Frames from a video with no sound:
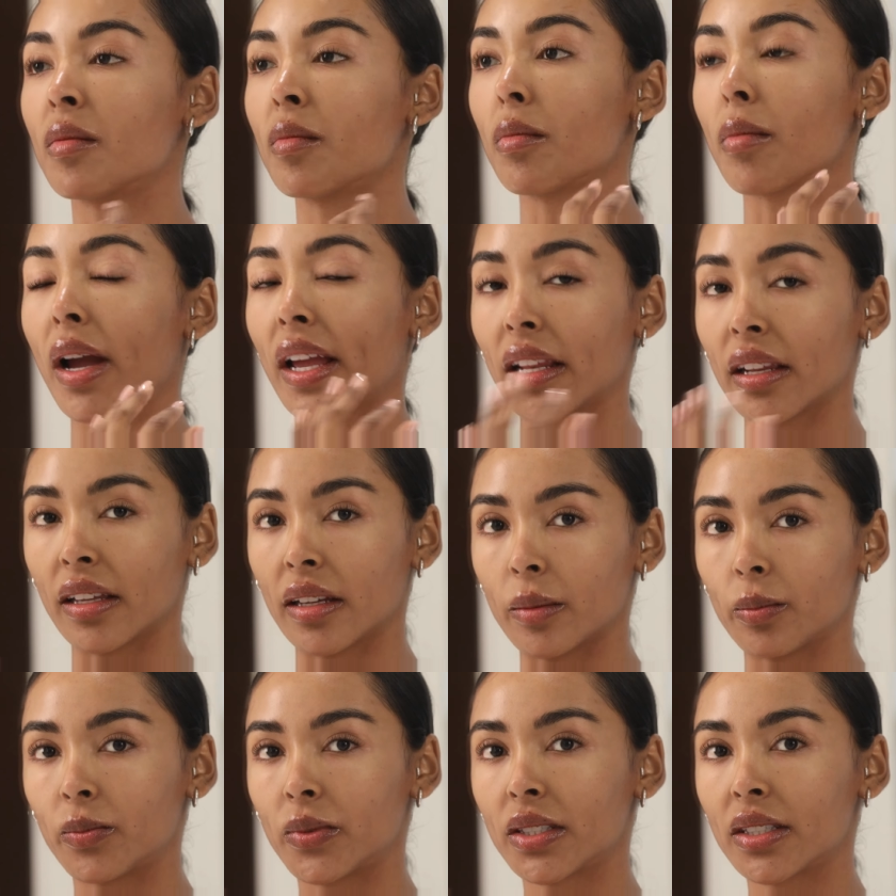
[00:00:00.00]
my
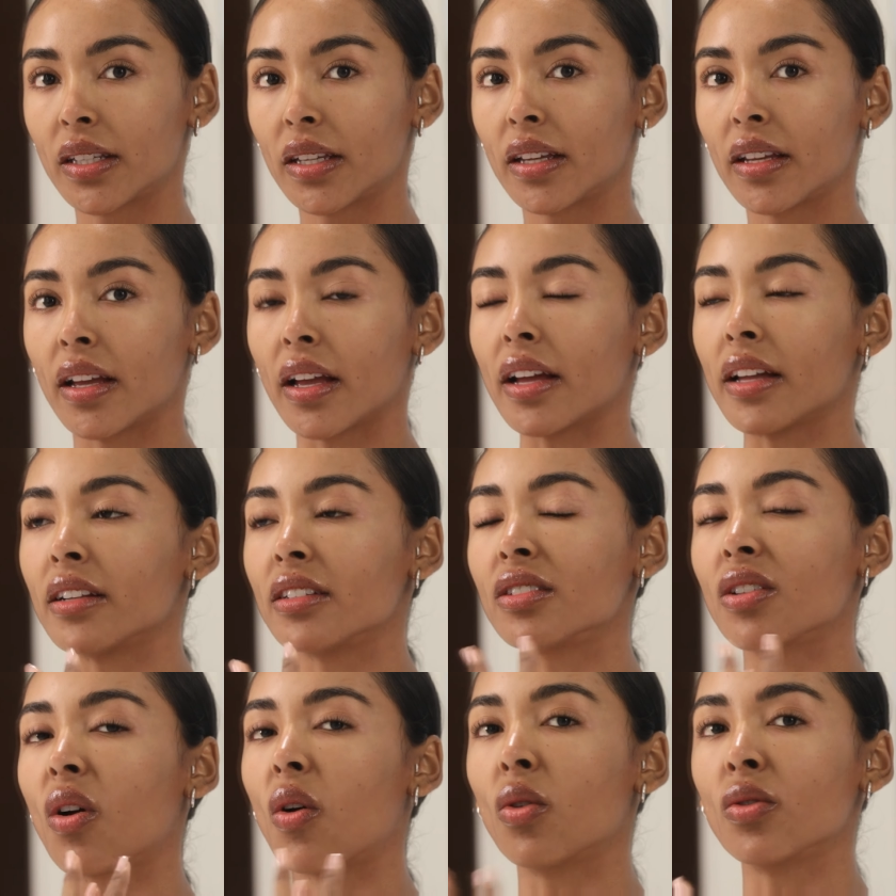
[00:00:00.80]
lips, it
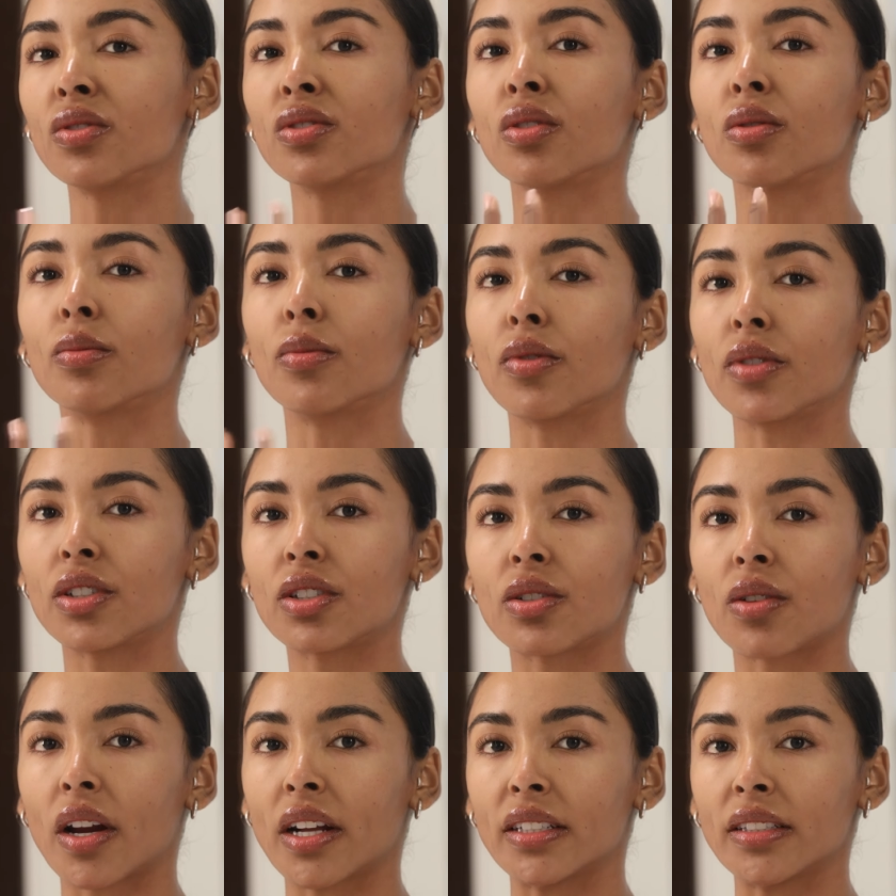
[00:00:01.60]
is also
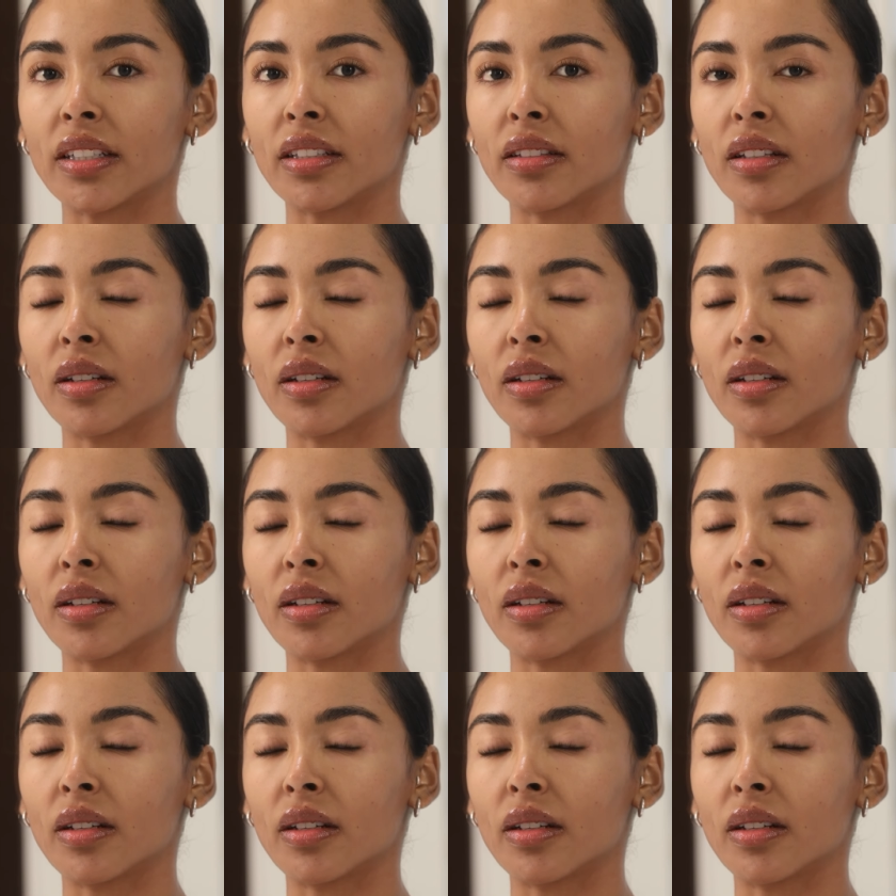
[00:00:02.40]
moisturizing